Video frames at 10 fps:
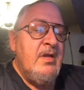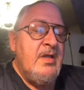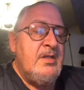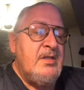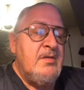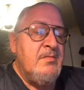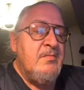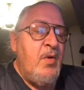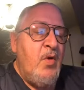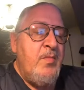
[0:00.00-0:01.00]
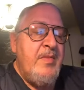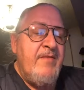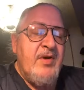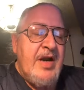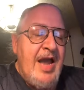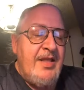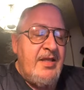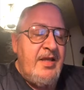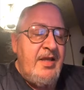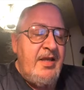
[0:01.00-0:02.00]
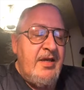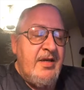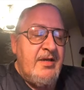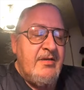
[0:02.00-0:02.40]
This poem never got the